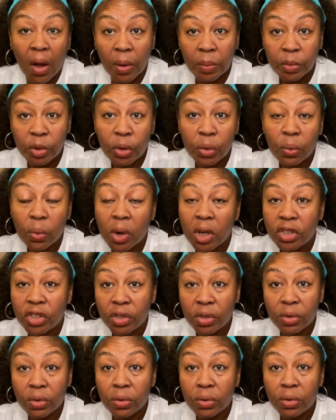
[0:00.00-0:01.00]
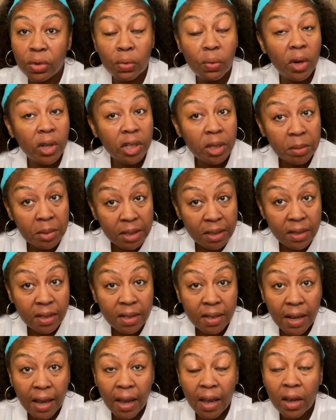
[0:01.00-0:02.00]
You want them to
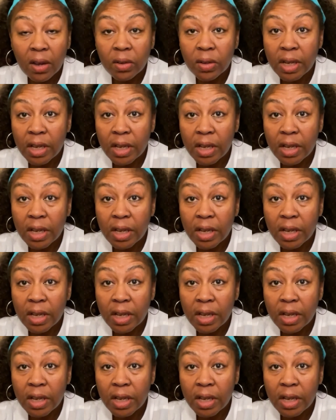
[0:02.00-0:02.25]
sit down